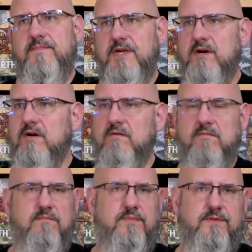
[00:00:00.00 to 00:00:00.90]
they're
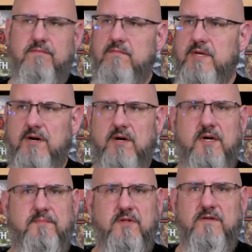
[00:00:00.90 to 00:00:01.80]
a
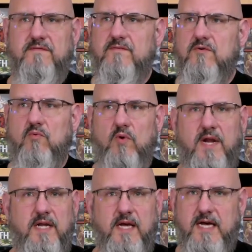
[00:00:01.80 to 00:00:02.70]
couple of
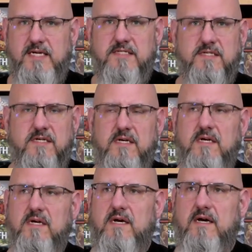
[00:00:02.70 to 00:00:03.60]
great guys.
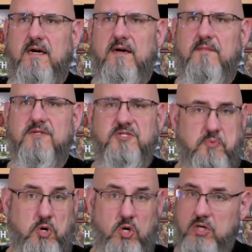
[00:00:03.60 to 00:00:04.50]

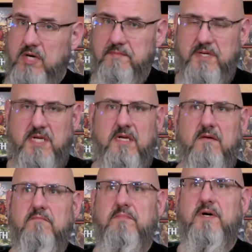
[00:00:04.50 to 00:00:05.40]
Small company,
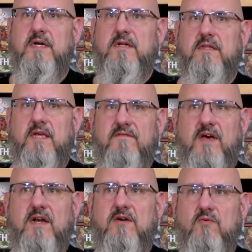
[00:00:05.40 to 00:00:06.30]
but they've
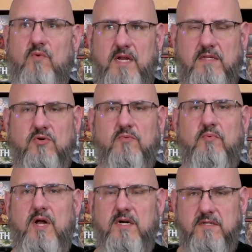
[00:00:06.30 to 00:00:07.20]
got a great little
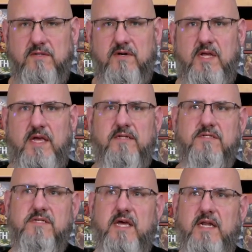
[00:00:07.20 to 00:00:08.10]
product on their
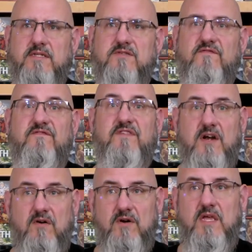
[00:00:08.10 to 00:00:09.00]
hands, and it's
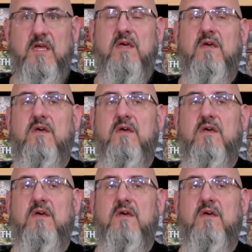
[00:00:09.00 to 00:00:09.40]
very